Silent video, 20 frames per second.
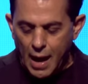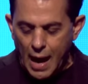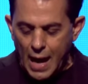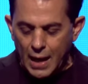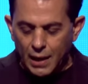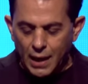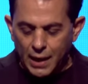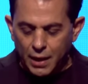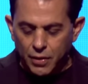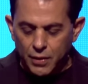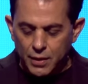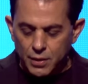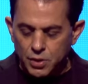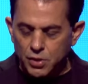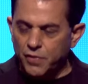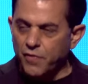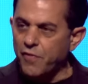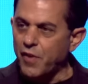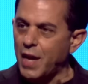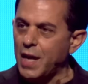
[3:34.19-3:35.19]
I like
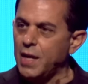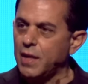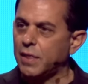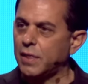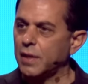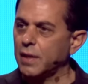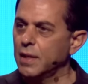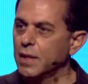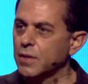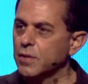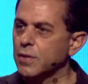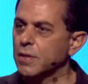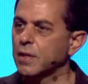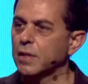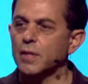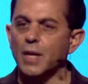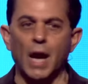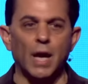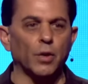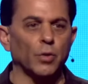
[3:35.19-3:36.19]
this. Faith is
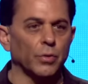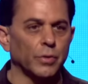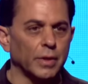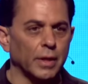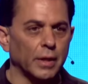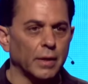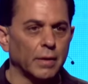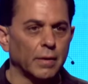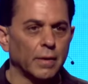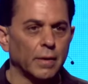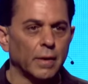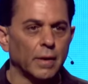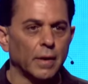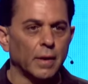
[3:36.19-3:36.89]
the title deed.